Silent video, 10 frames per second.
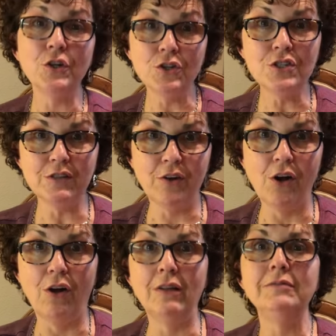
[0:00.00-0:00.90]
First of
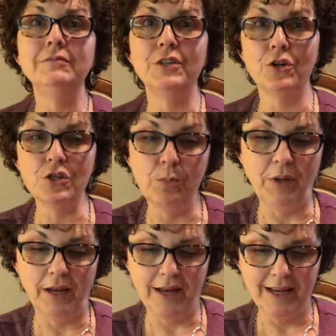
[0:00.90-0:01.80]
all, your
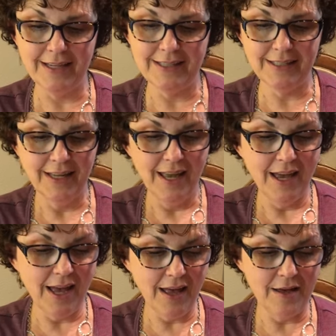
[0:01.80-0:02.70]
supplies.
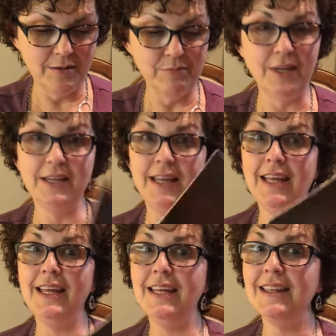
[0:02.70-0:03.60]
Um, you
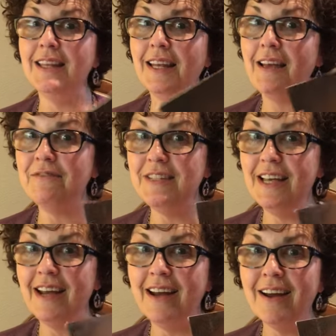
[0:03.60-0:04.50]
need the Love
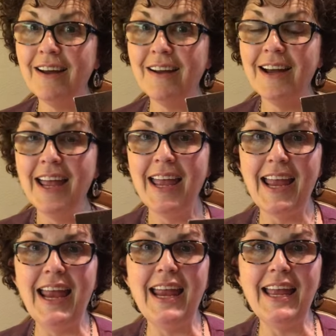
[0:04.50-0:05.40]
Dare
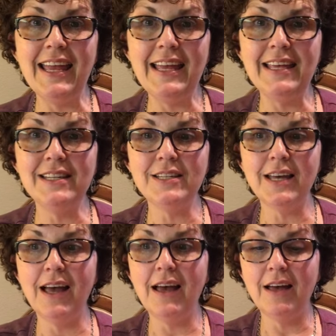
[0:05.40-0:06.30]
and
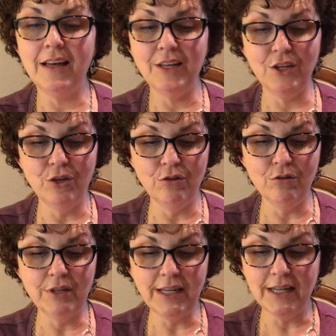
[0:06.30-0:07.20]
uh,
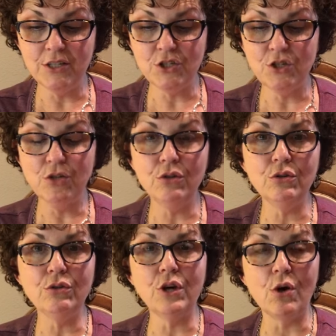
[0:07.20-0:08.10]
you need
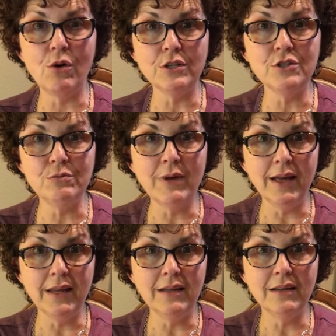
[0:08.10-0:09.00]
to go onto
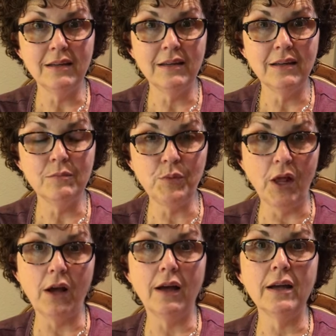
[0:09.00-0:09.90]
my
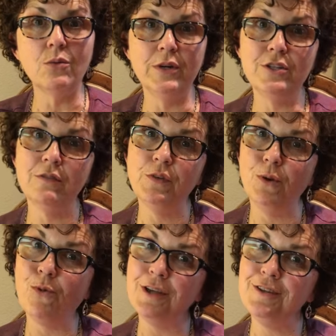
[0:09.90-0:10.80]
blog, which if
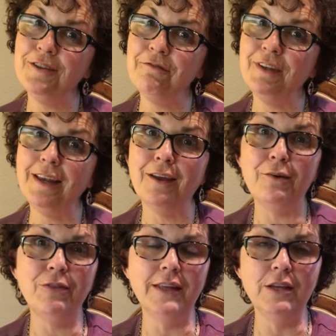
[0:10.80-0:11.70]
you're watching the
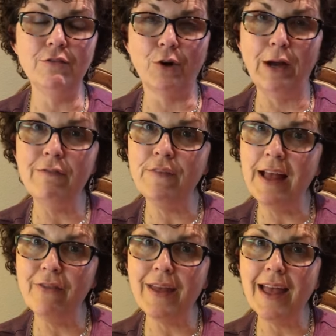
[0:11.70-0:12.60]
video, then you've already
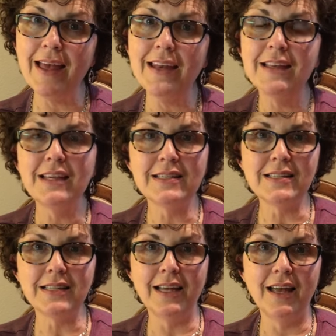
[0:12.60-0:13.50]
found that,
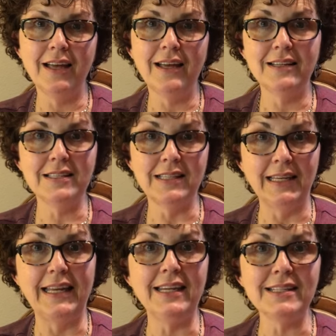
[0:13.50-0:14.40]
uh,
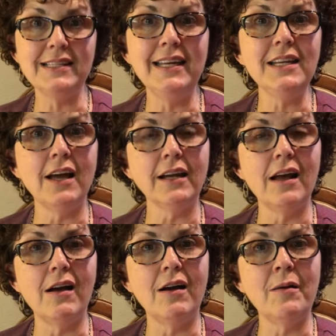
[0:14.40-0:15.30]

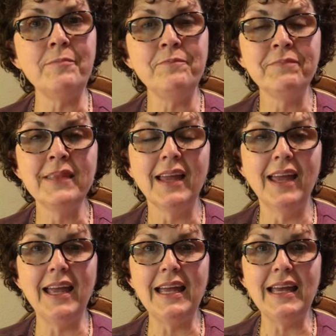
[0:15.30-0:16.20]
celetac.com
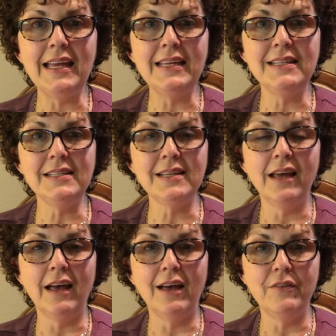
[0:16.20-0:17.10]
and
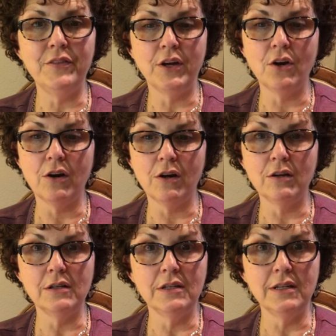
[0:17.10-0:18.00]
uh, there
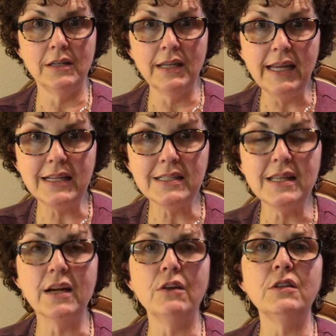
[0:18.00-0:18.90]
are links
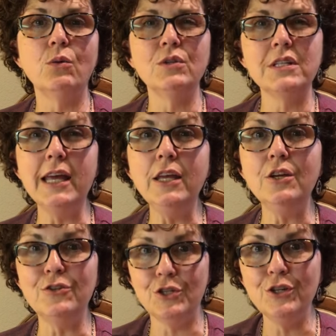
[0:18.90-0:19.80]
there that will take
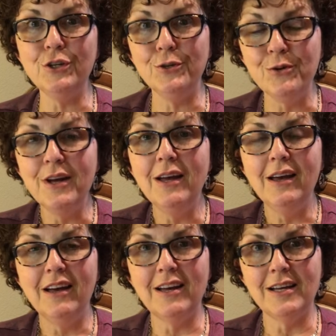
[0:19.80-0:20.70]
you to
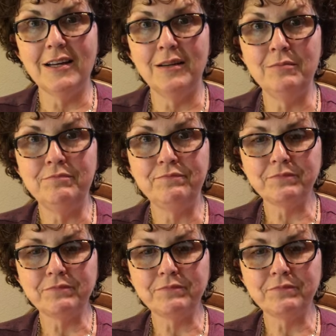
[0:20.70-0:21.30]
um,